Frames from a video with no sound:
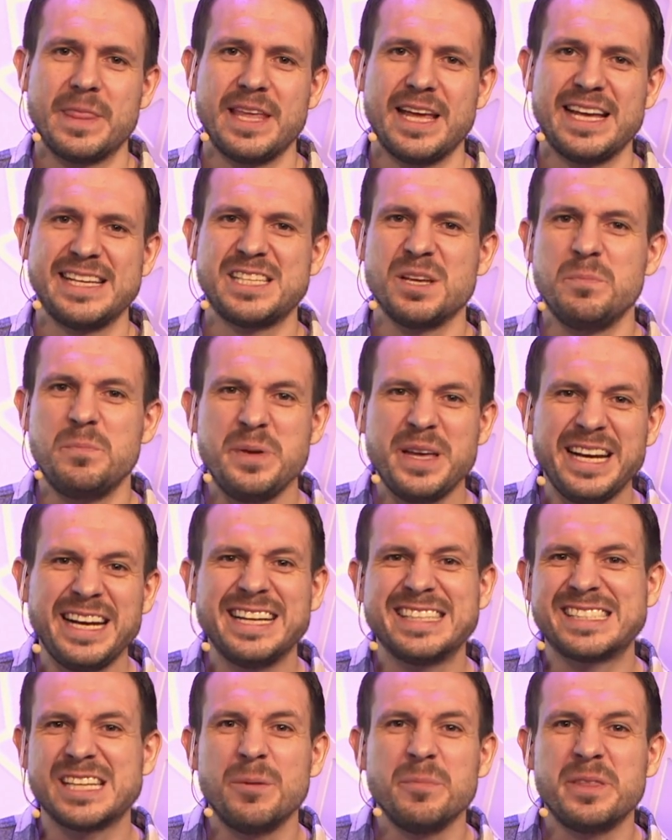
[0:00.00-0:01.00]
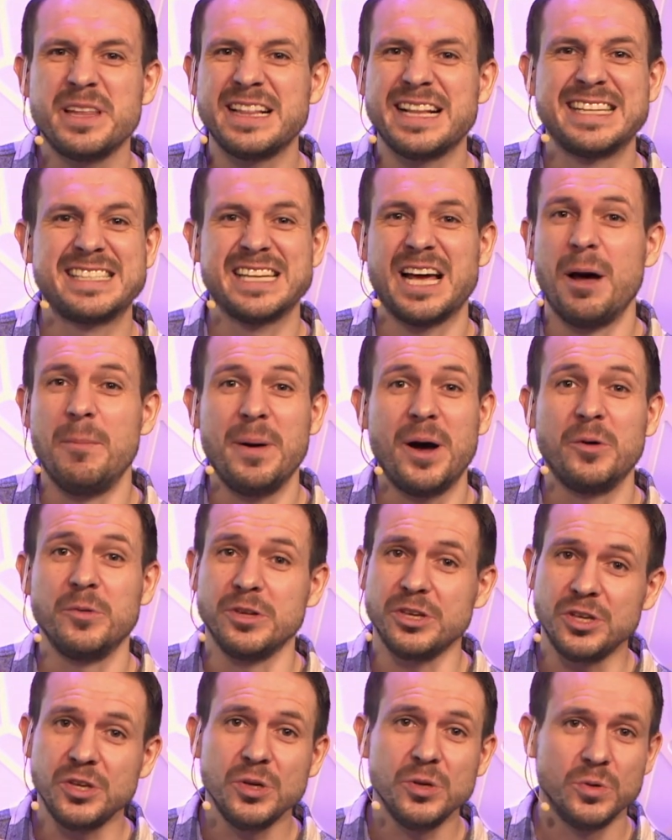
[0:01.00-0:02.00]
Has it been something that's
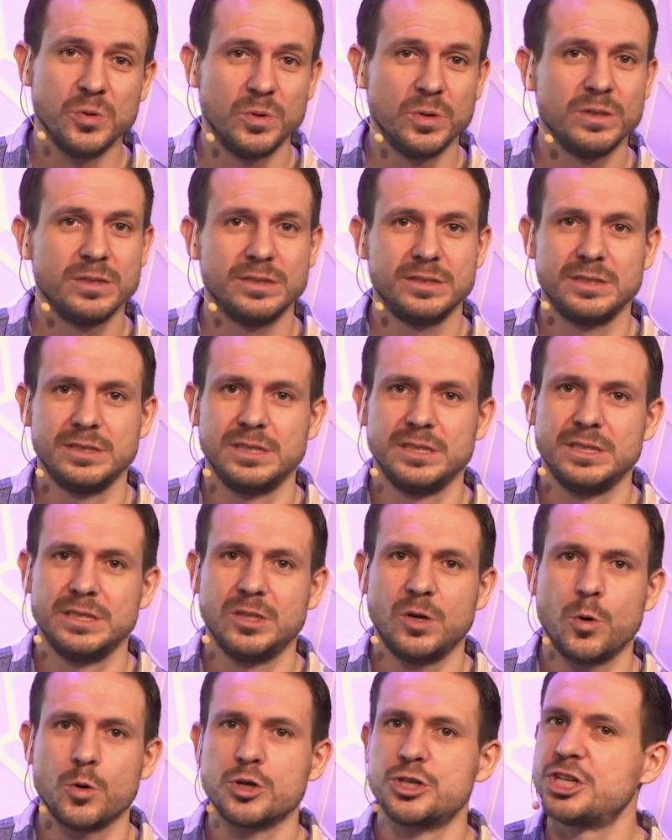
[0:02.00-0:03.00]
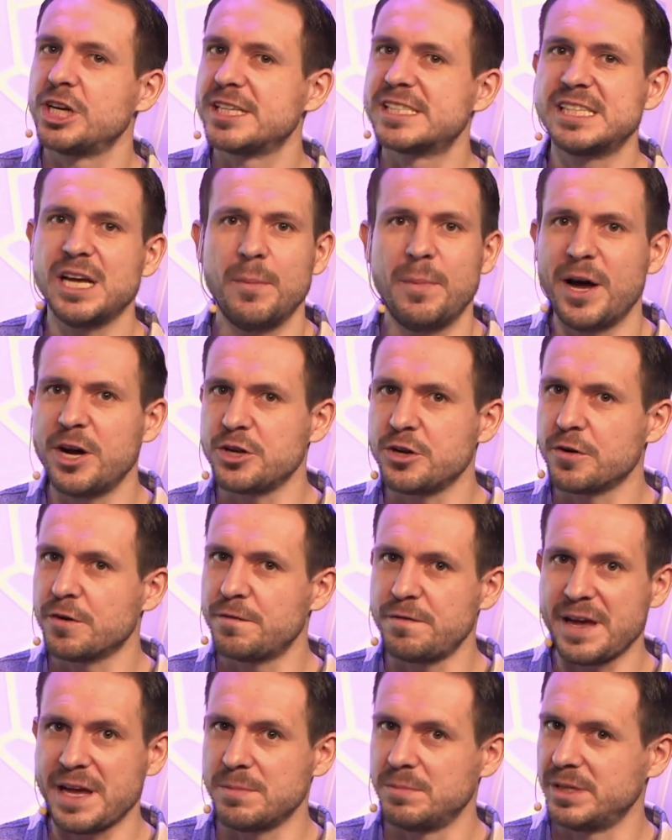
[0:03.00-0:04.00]
about you or just about your
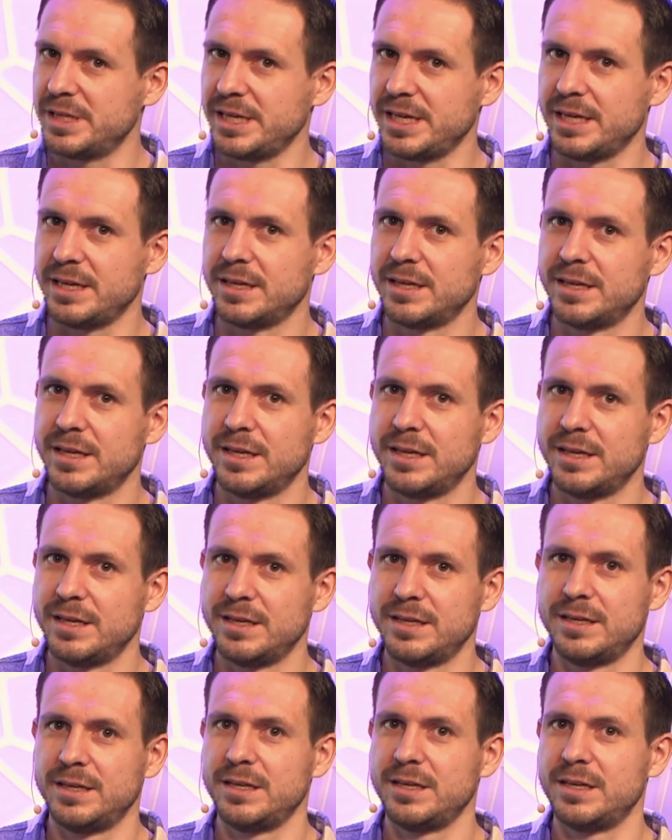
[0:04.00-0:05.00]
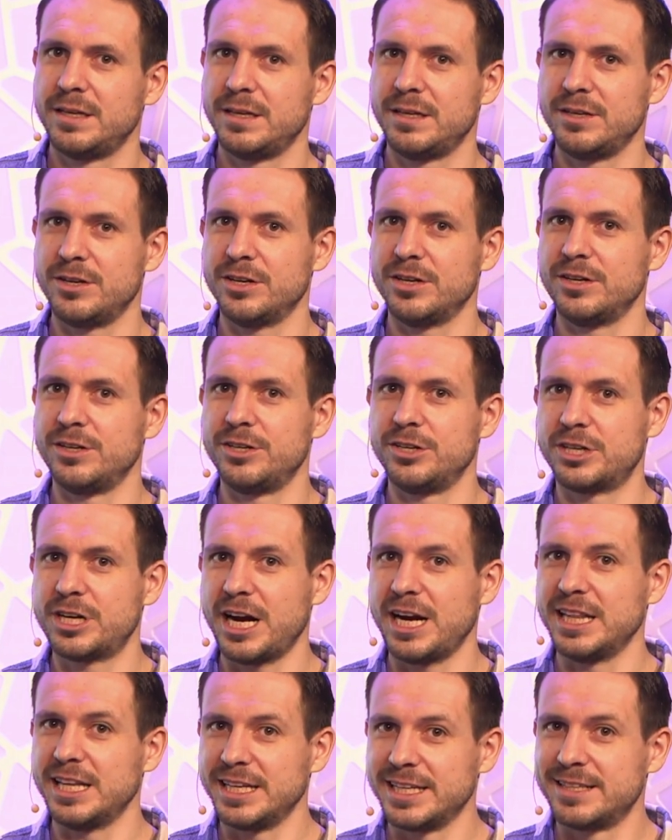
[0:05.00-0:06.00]
family? You're
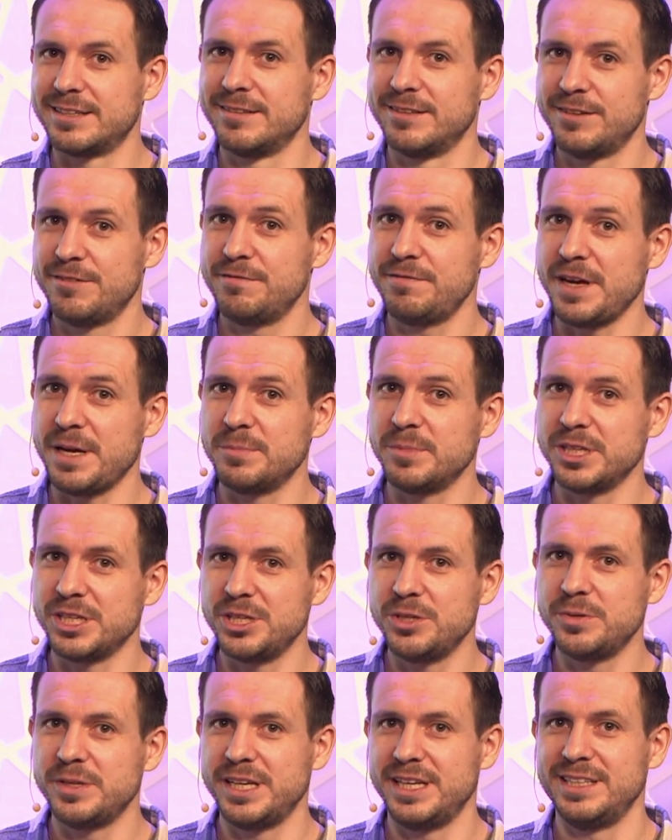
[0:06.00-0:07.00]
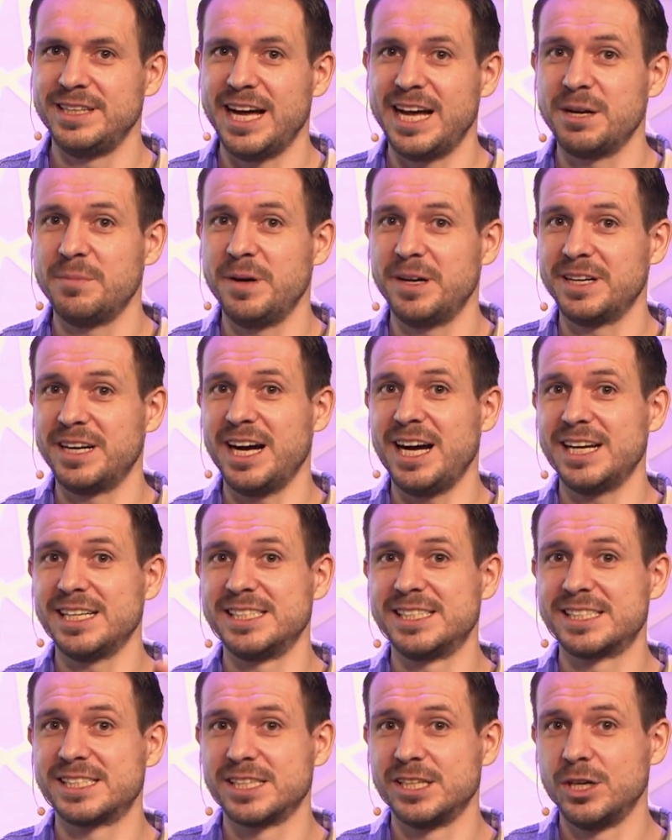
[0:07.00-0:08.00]
kind of like family unit, not about
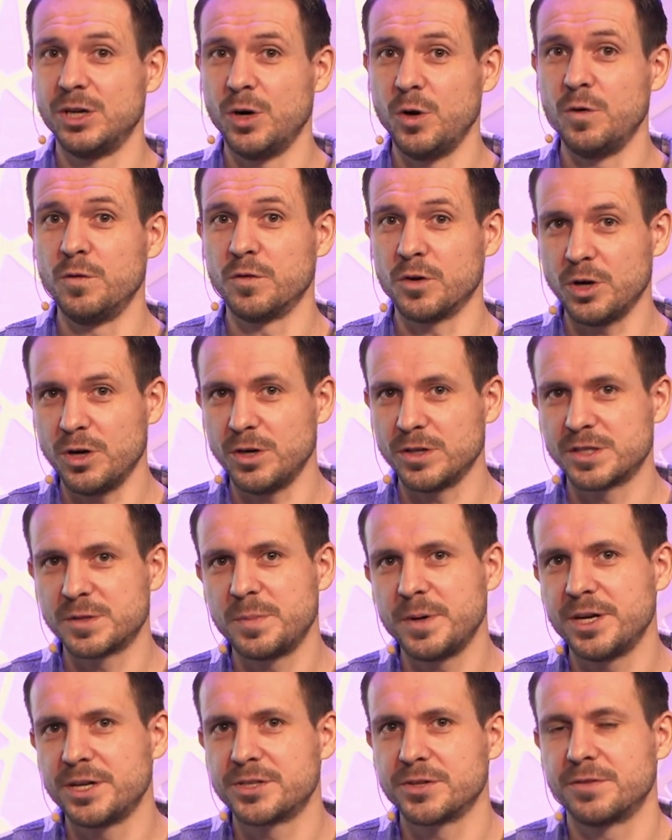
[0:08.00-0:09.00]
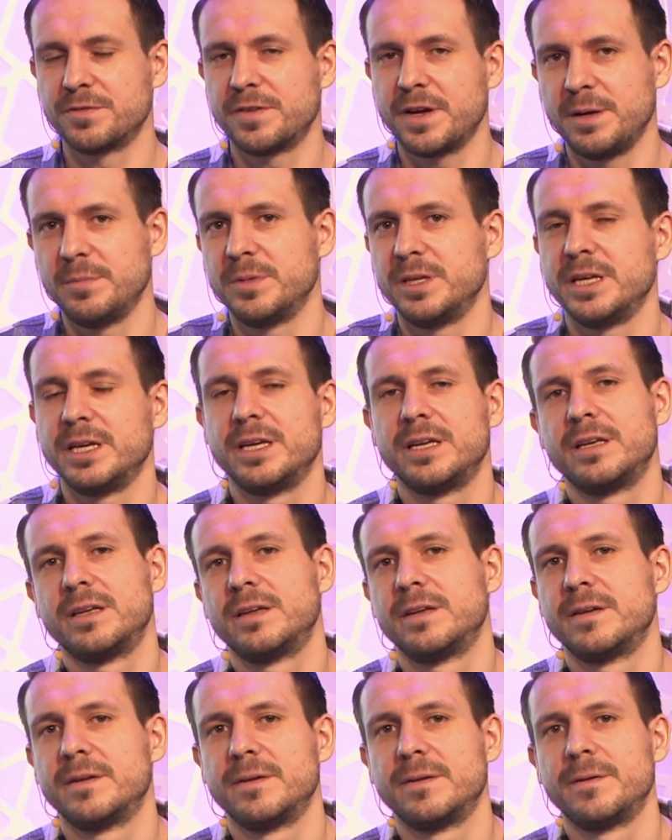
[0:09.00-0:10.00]
God's overall spiritual family.
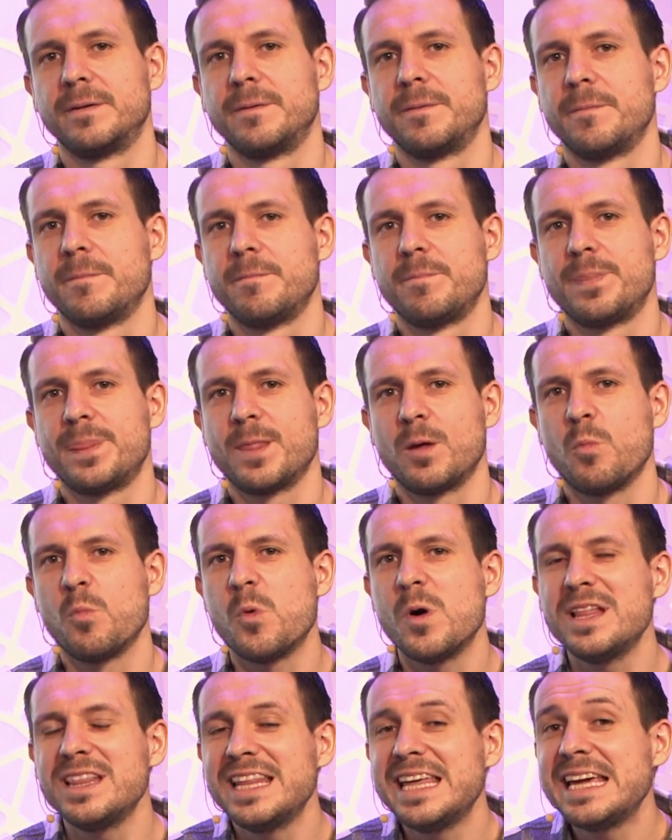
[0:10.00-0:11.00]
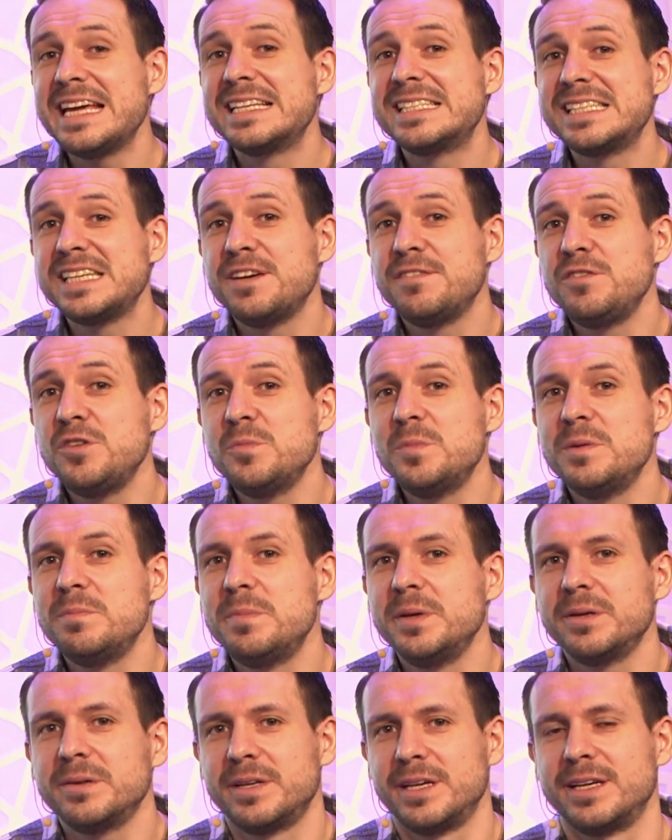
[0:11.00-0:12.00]
What legacy have you been
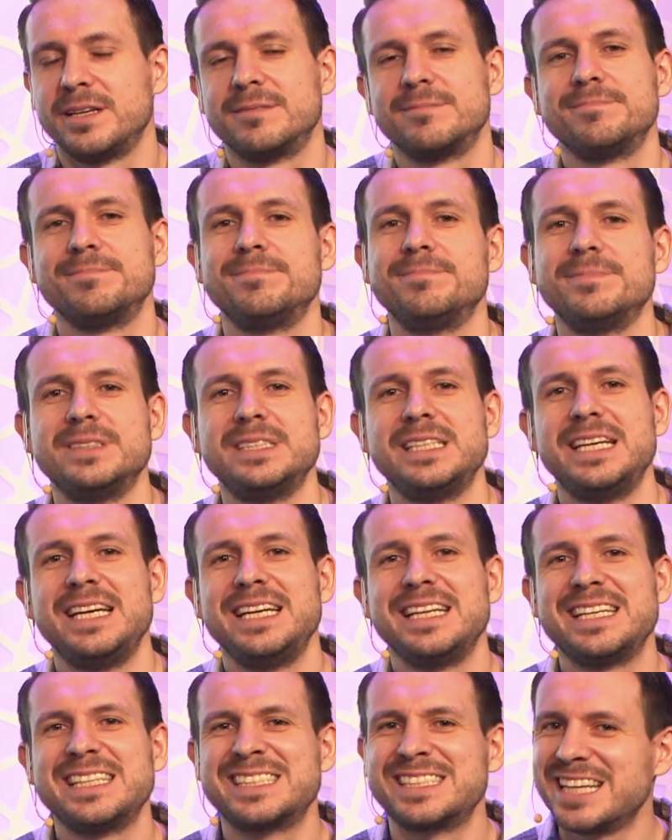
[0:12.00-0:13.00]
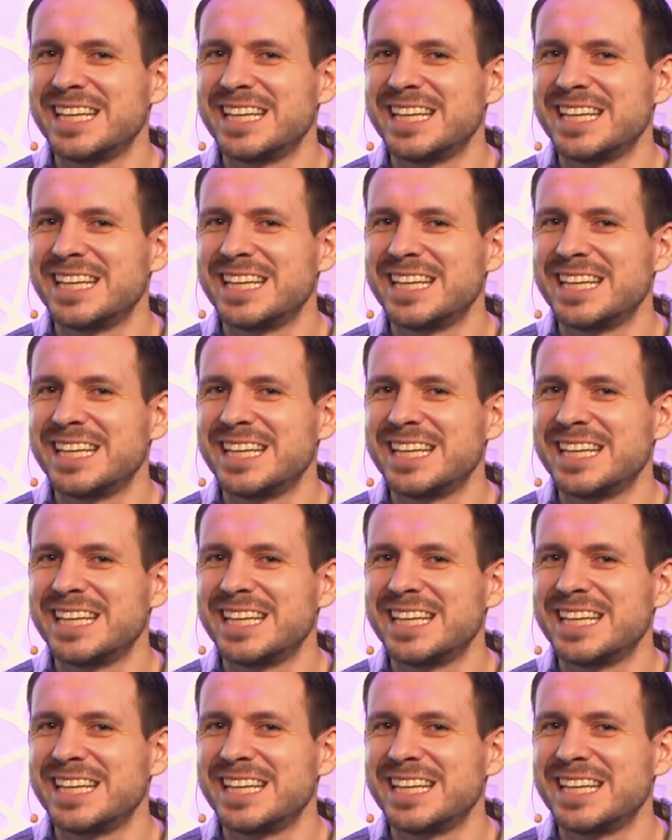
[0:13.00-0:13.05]
building? Because